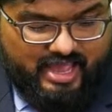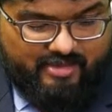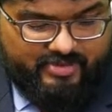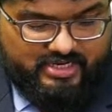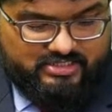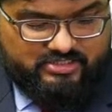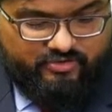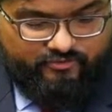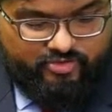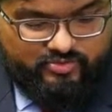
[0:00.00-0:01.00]
gamete
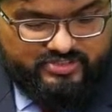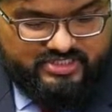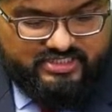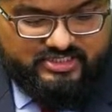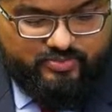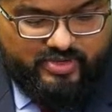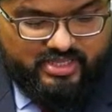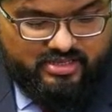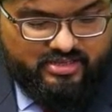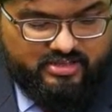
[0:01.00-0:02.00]
fuses
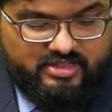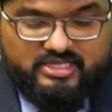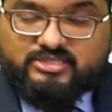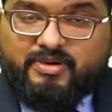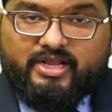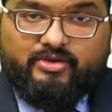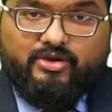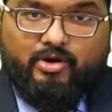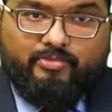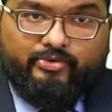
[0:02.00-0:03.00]
with this
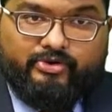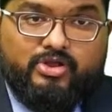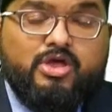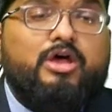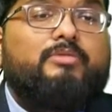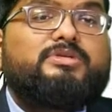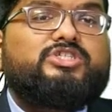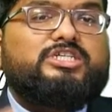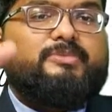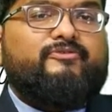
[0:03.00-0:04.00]
particular component. But
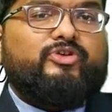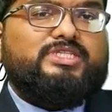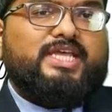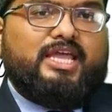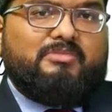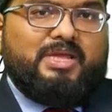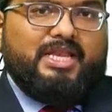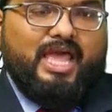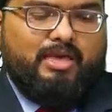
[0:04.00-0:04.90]
just before the second male